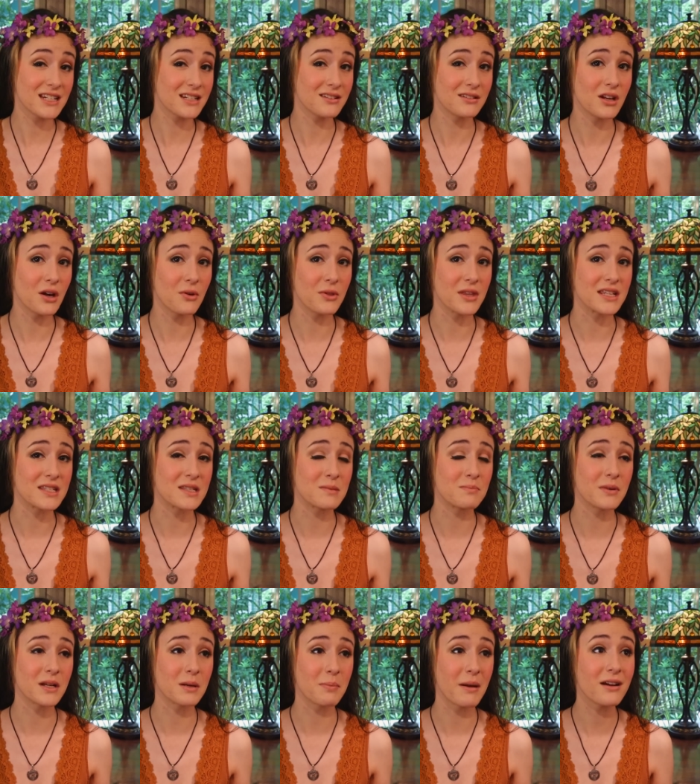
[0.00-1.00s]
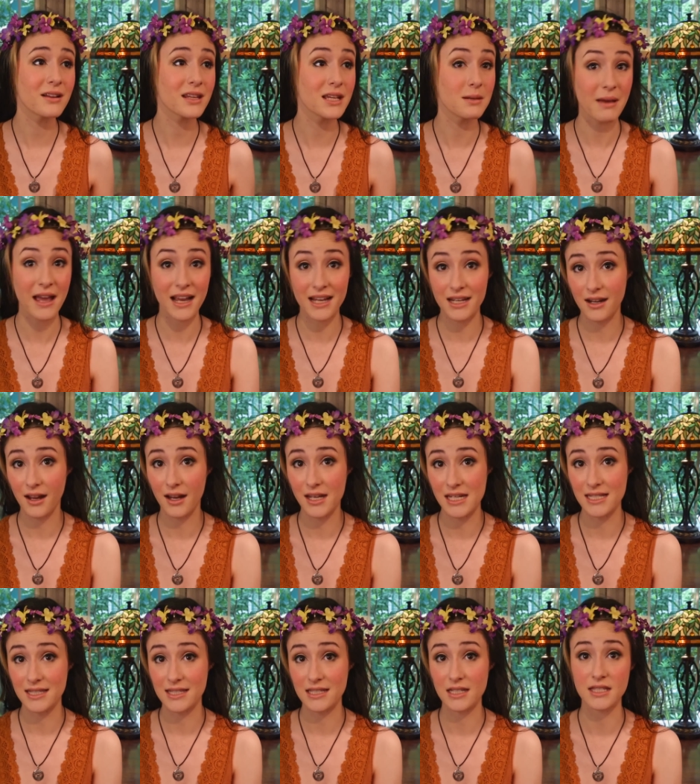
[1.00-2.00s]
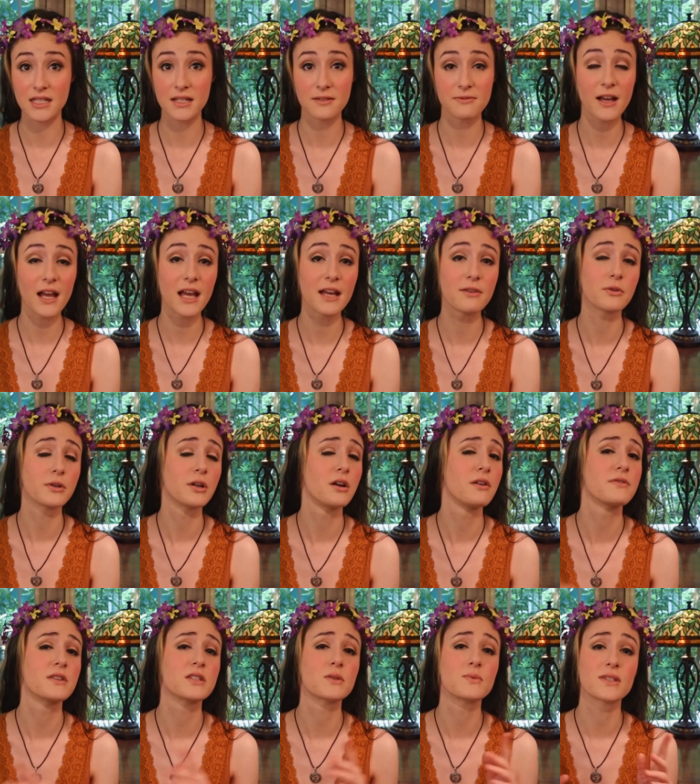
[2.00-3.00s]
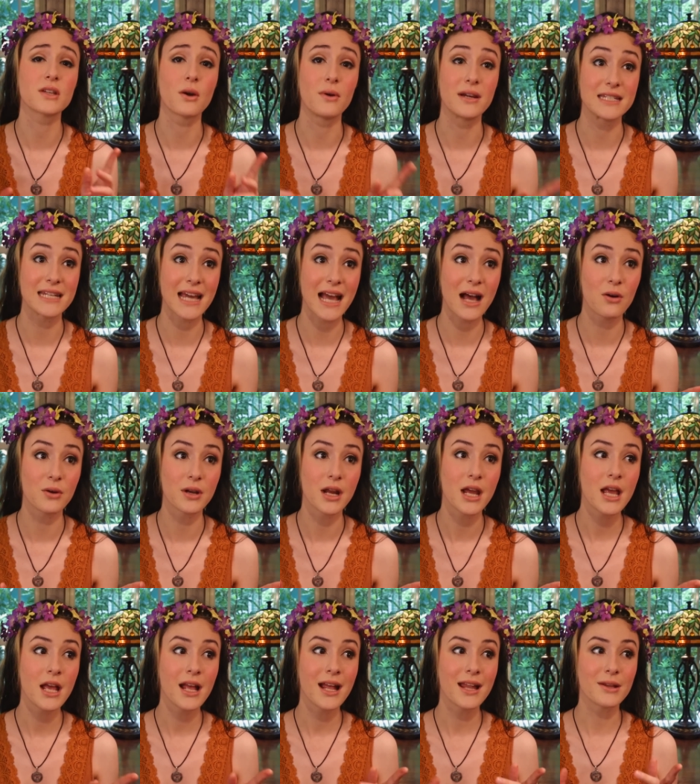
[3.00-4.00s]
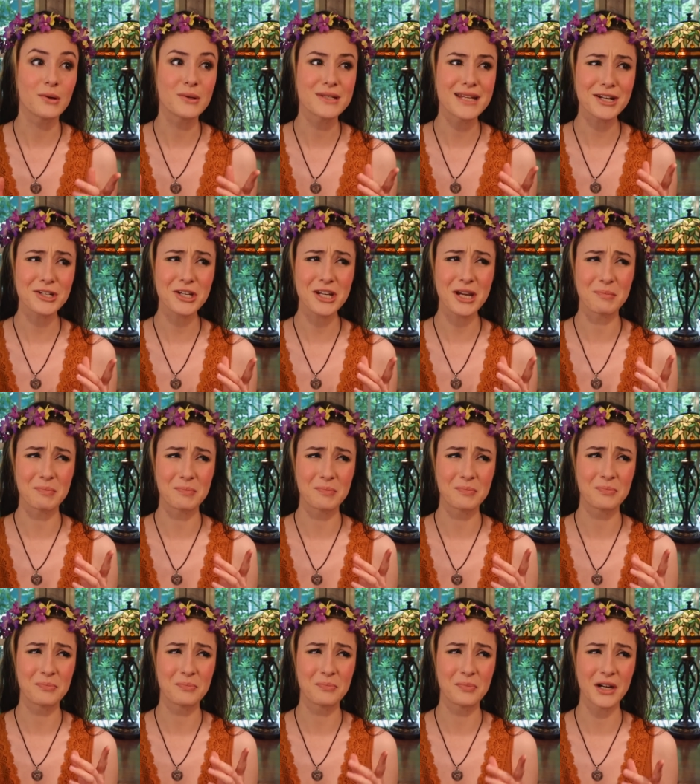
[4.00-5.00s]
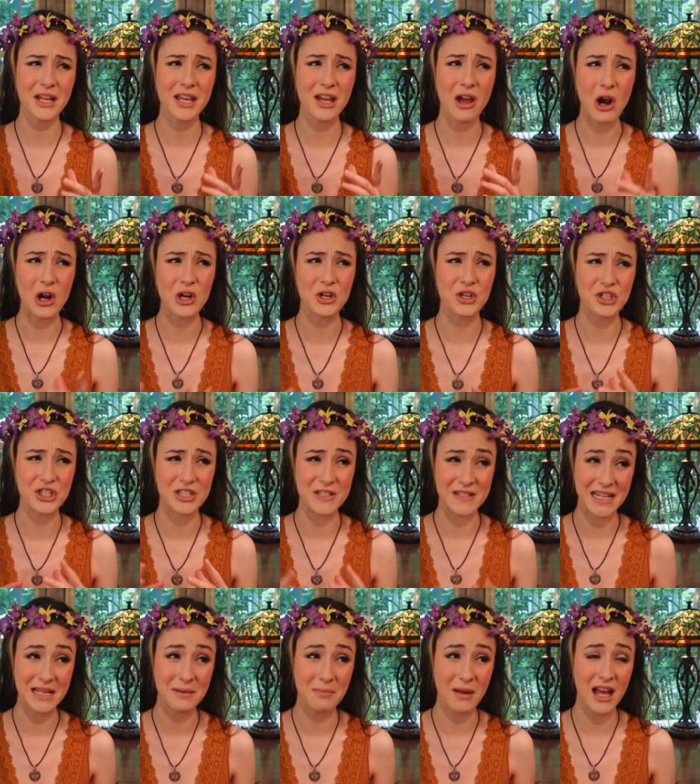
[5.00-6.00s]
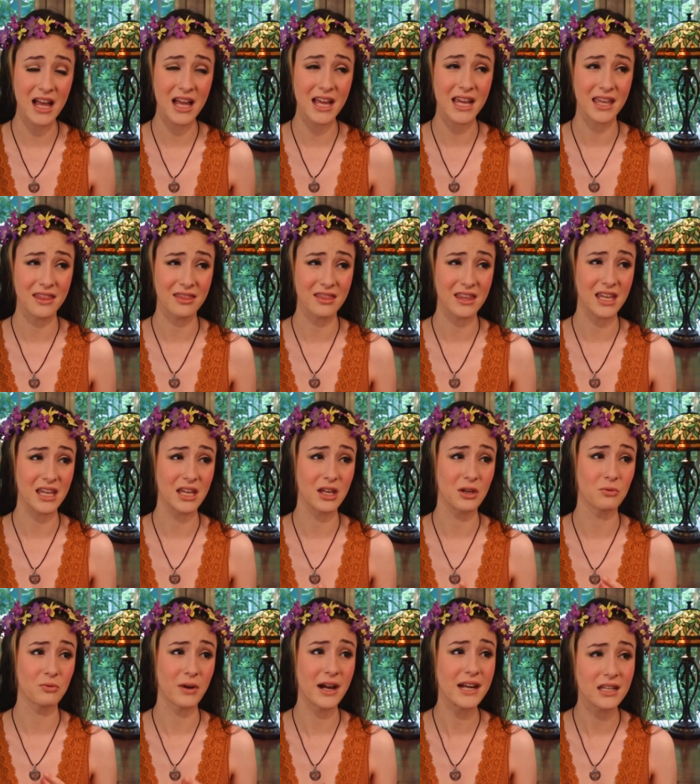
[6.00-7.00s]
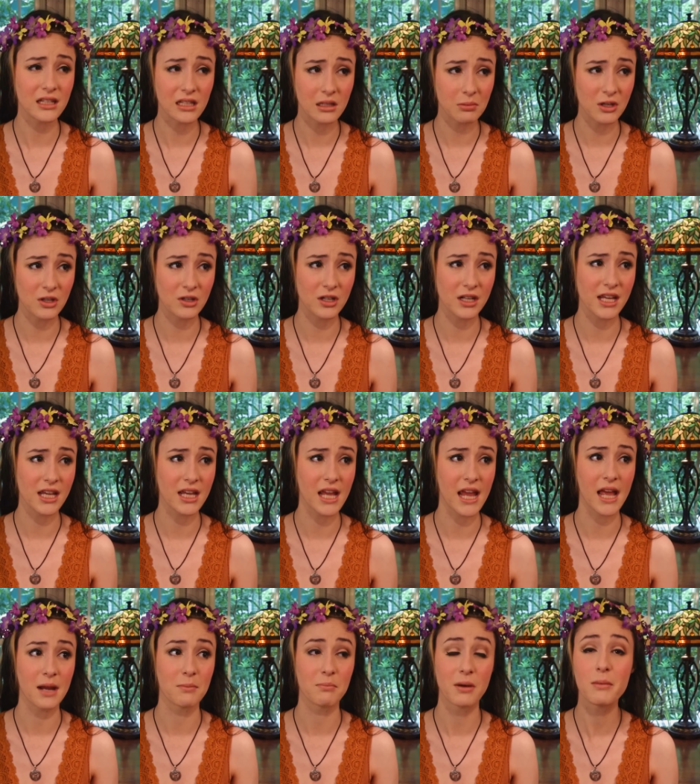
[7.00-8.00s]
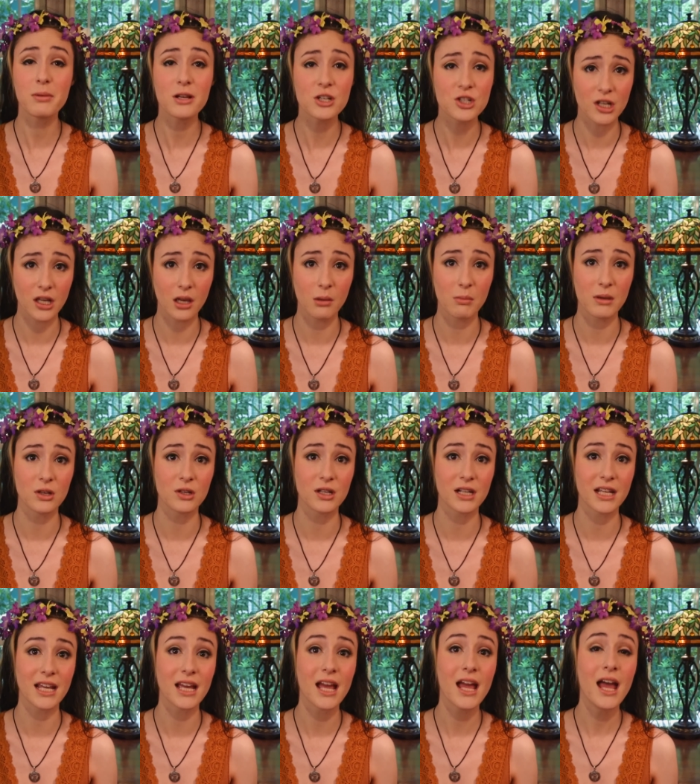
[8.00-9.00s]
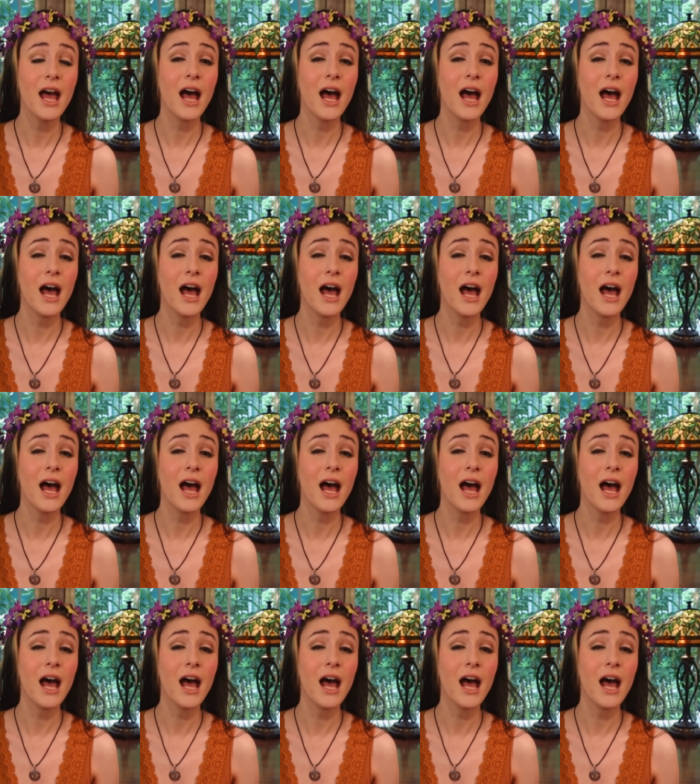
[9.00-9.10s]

didn't know this, but apparently back in nineteen sixty-five, when all of this was going down, there was actually a pretty harsh stigma in the writing community and publishing community